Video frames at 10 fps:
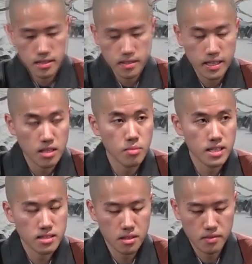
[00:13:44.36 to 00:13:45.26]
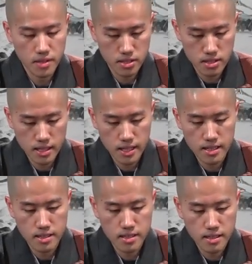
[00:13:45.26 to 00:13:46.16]
take the best out of us
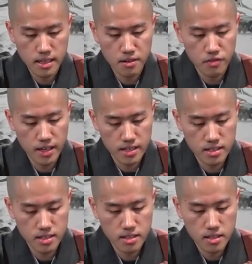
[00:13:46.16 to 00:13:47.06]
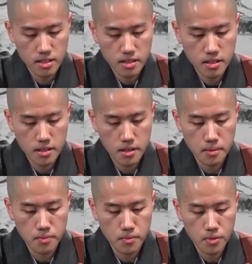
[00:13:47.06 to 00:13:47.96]
and affect
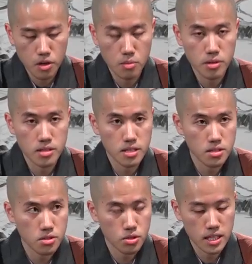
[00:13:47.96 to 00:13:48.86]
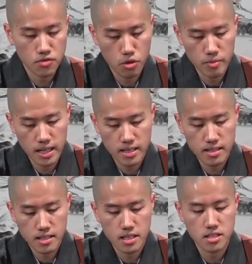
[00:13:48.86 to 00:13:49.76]
our ability to transform that
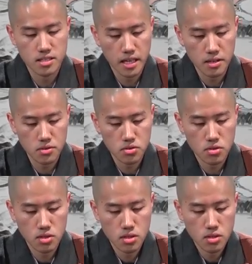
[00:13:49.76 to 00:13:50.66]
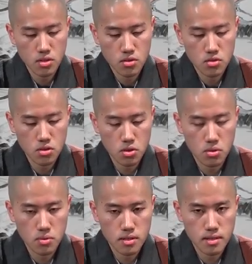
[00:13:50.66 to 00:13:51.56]
into sales.
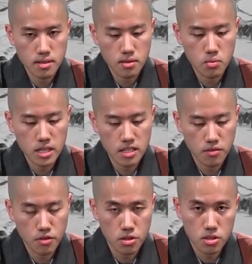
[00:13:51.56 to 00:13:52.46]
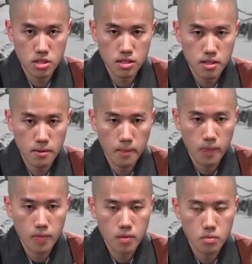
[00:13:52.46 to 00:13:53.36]
So we need to first
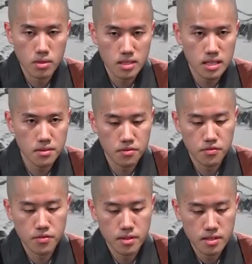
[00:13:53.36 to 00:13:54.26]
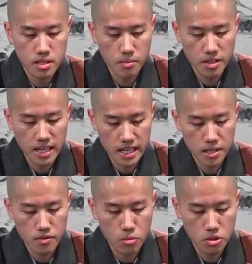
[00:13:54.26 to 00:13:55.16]
relieve some of the
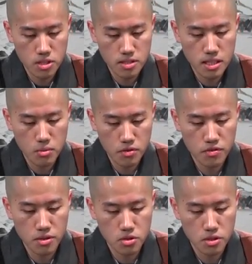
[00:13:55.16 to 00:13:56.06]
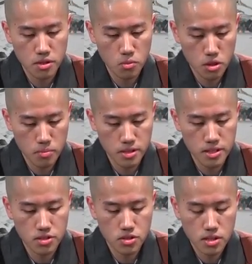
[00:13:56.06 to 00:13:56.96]
negative emotions that we feel during the
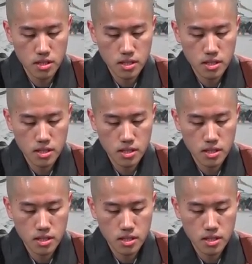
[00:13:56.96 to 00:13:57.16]
workplace